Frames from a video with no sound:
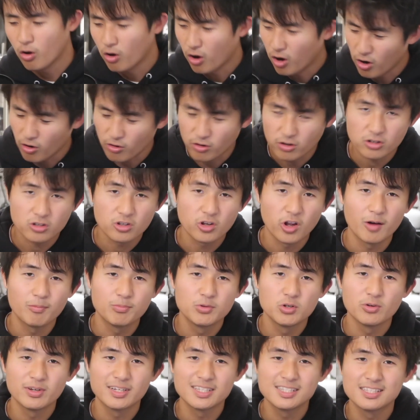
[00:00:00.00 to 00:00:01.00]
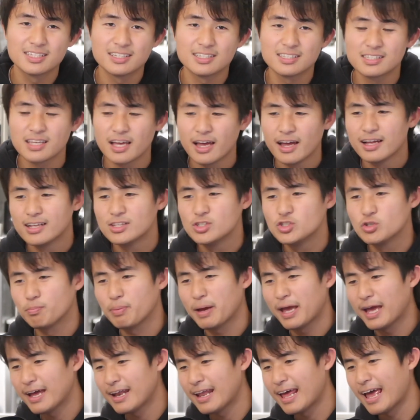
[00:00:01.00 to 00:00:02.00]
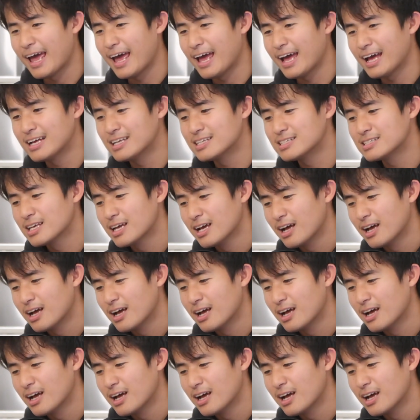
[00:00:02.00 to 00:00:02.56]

horror club do exist. Japan has